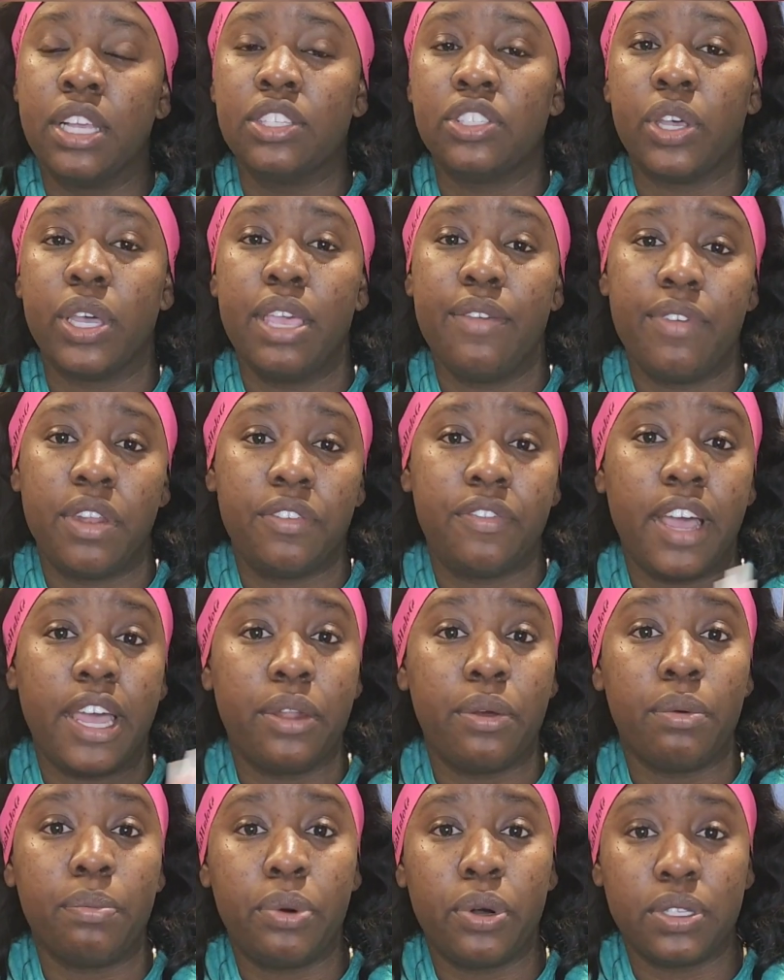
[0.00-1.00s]
So even if I
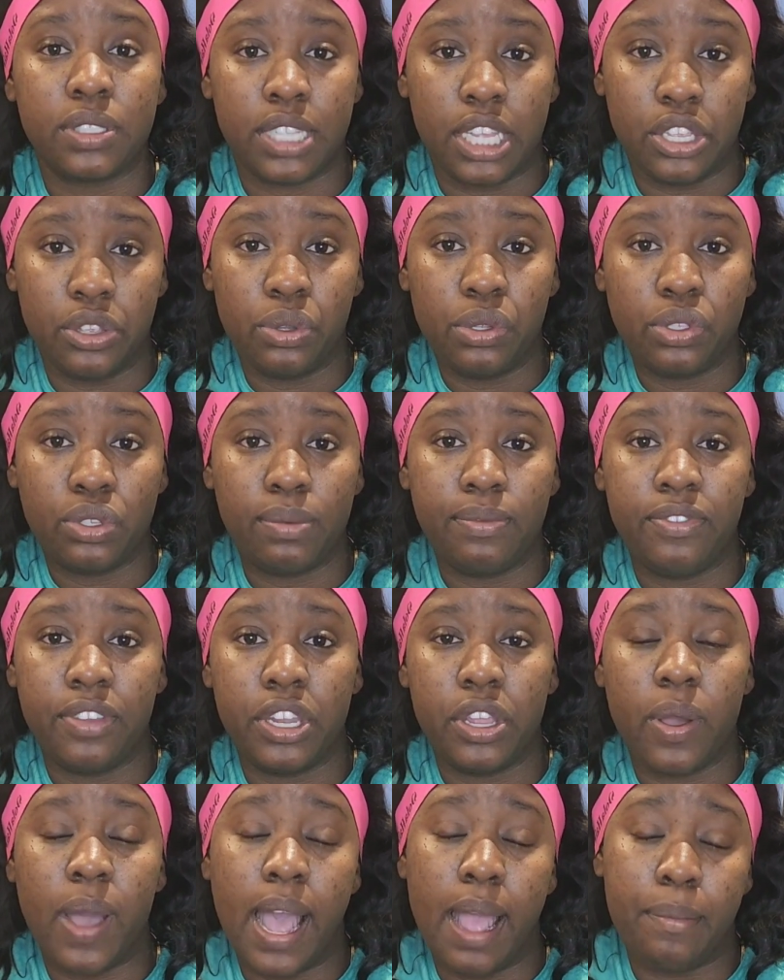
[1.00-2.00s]
don't post a YouTube
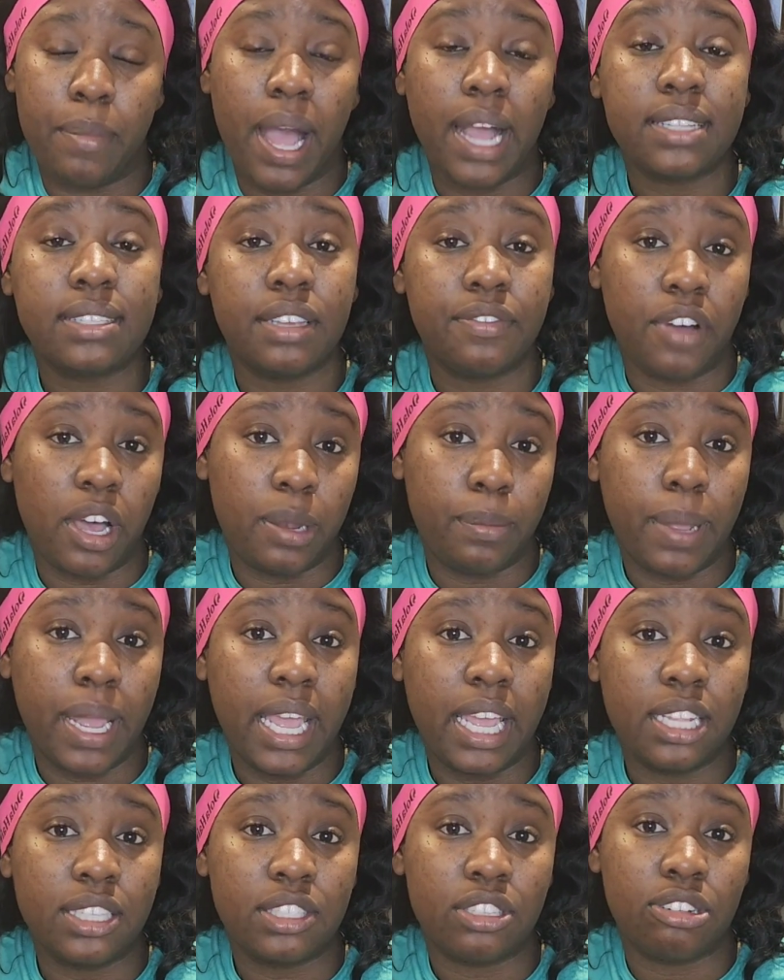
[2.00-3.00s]
video, I'm active on my
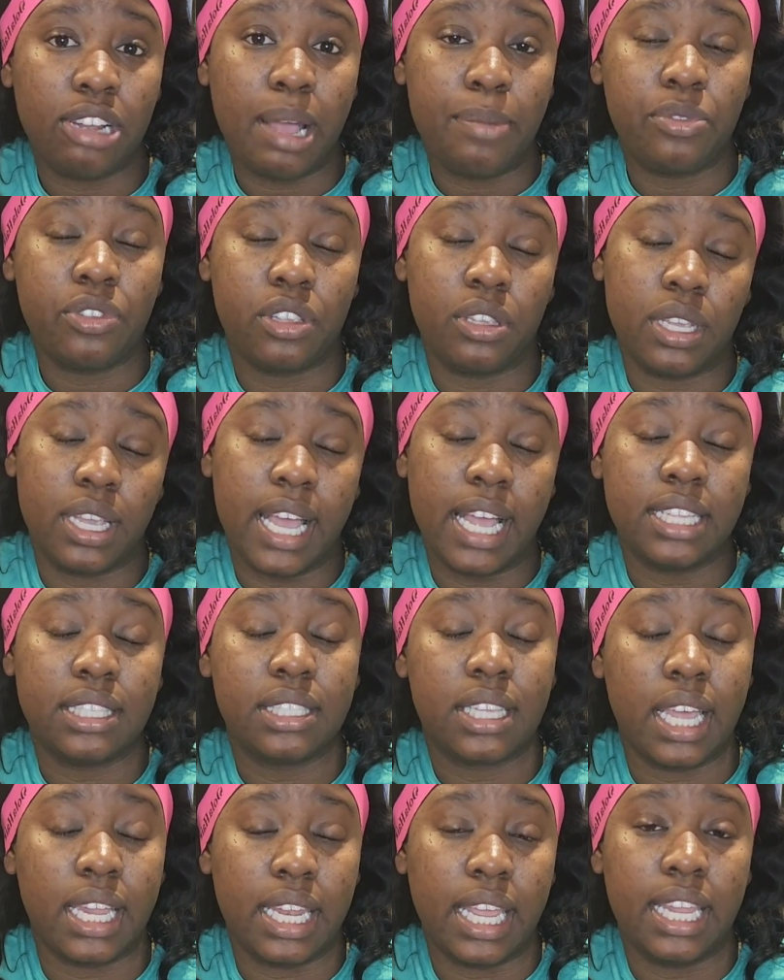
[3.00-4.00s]
Instagram so you guys
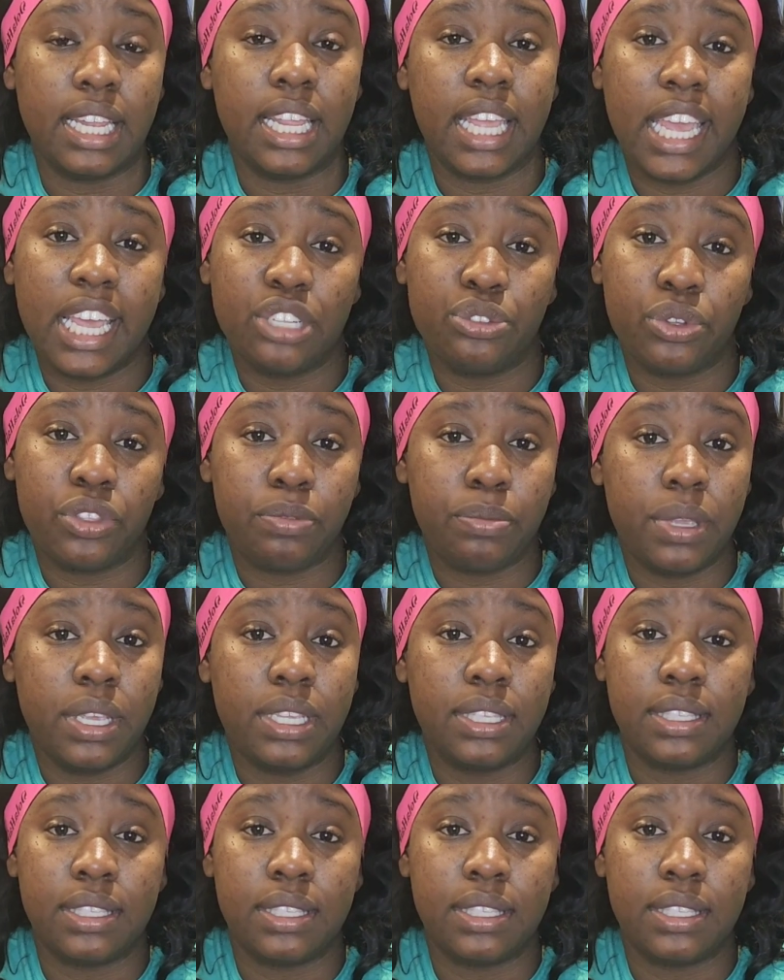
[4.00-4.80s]
can engage with me,